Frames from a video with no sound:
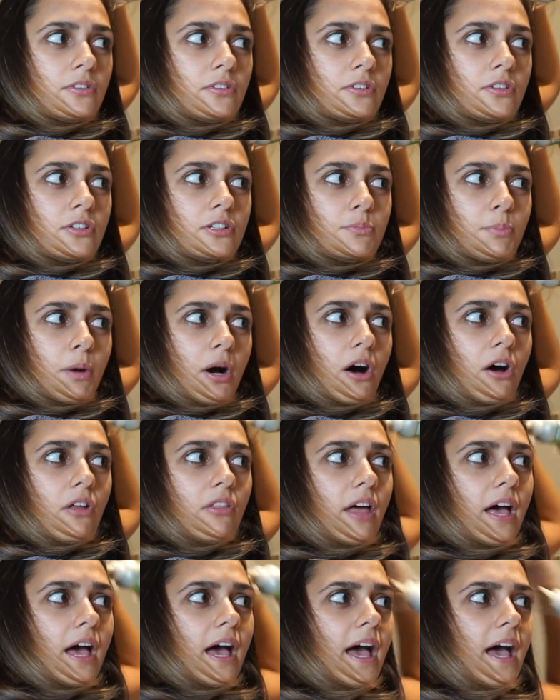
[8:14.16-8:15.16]
just part
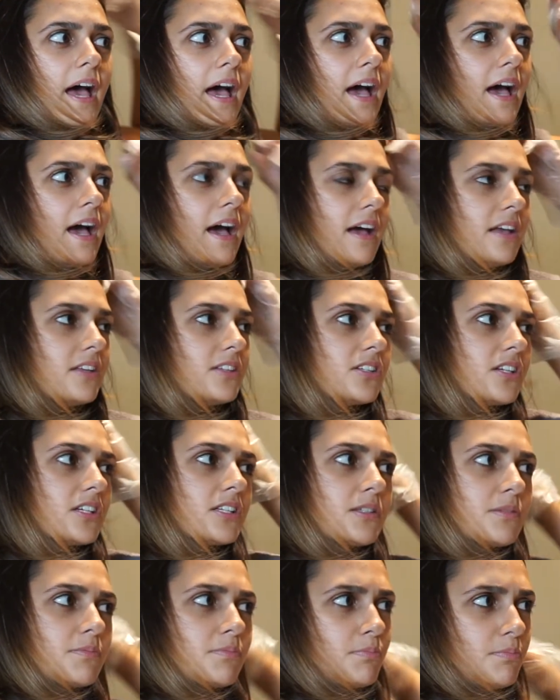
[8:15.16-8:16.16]
the hair and
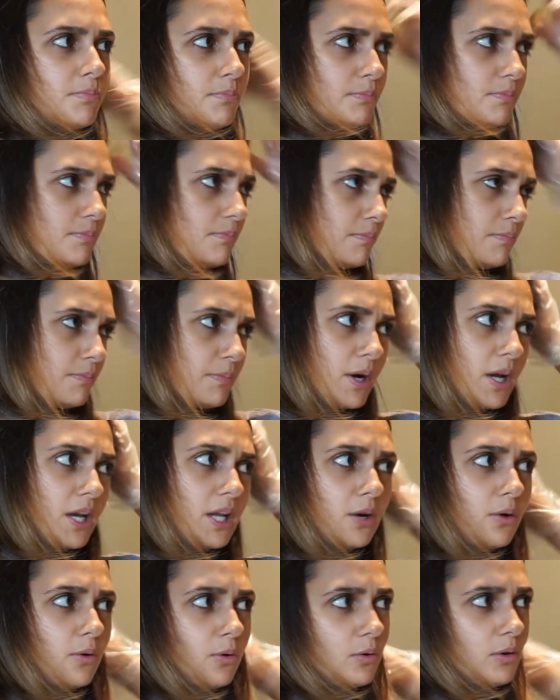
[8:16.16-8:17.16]
just pull
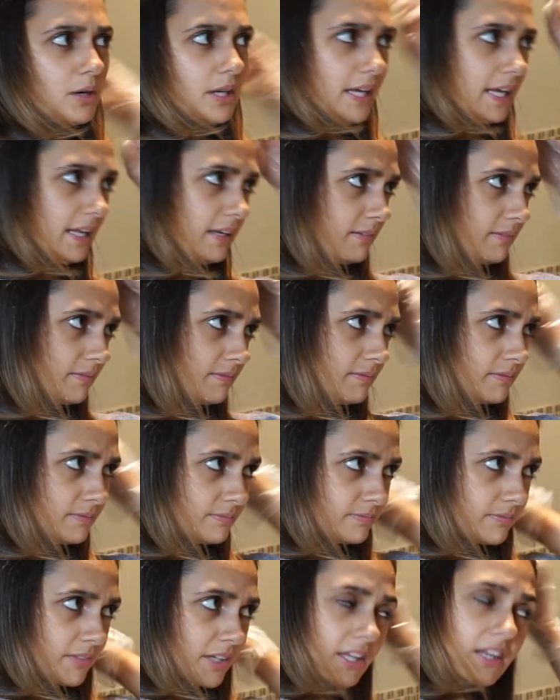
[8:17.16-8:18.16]
it all in.
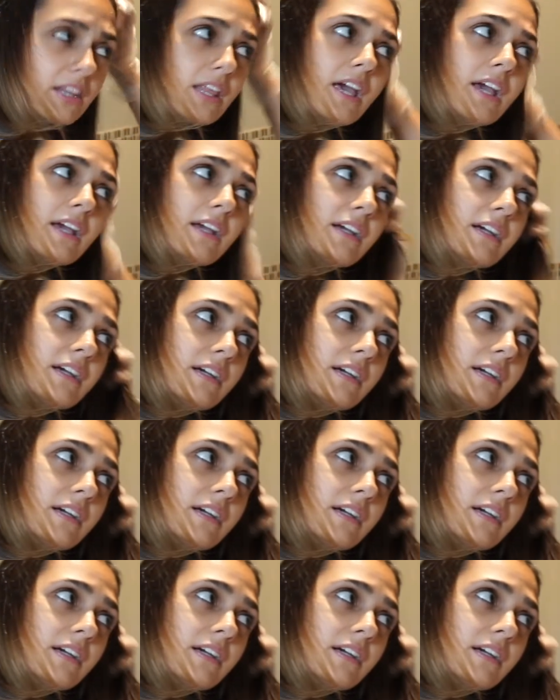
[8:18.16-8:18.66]
See?